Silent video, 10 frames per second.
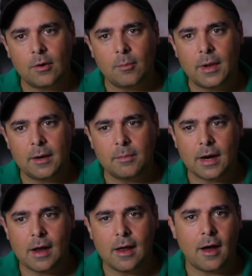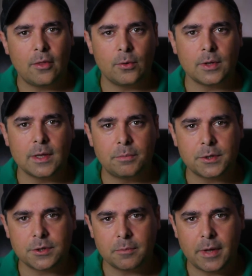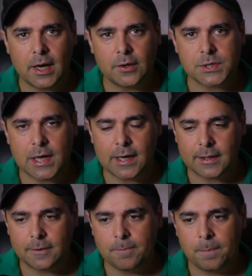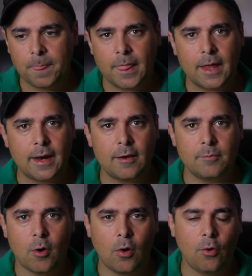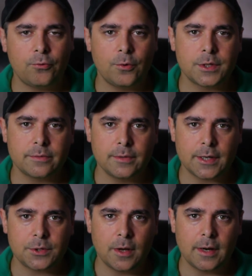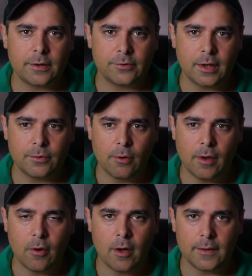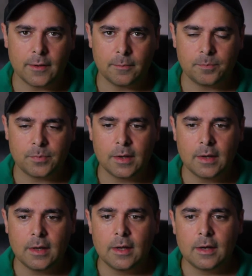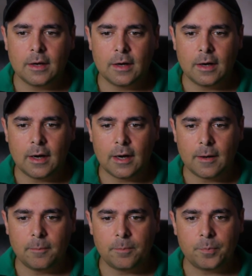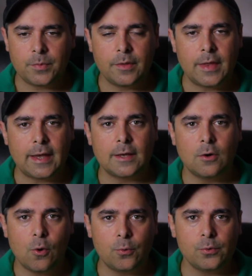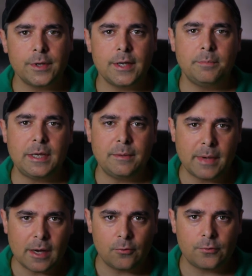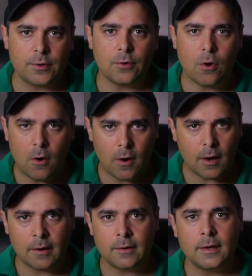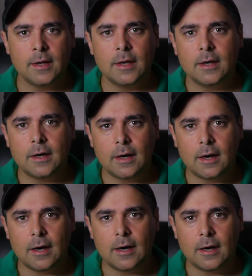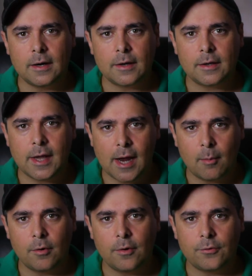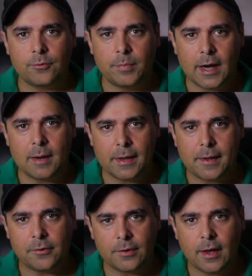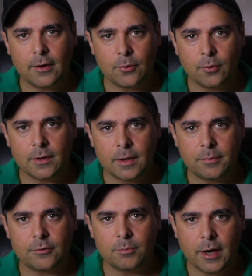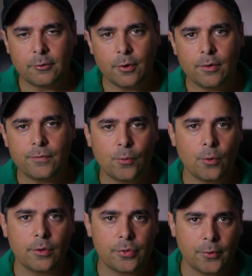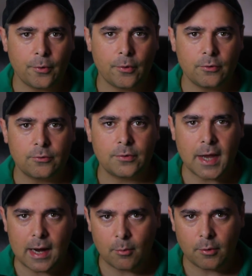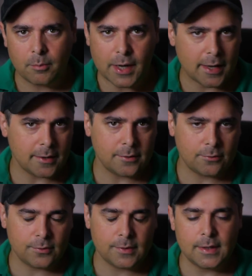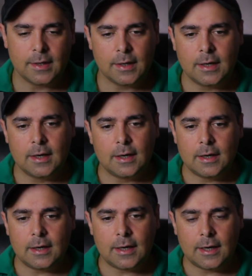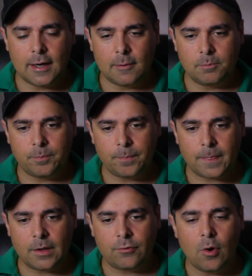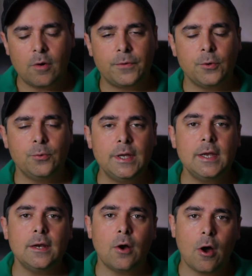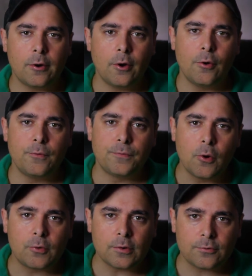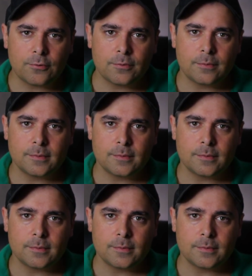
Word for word: are made by either Olympus or Panasonic that have all sorts of electronic stuff going on in them. Um, they can only be mounted on uh, cameras by Panasonic or Olympus Micro Four Thirds camera bodies. Um, so if you need autofocus,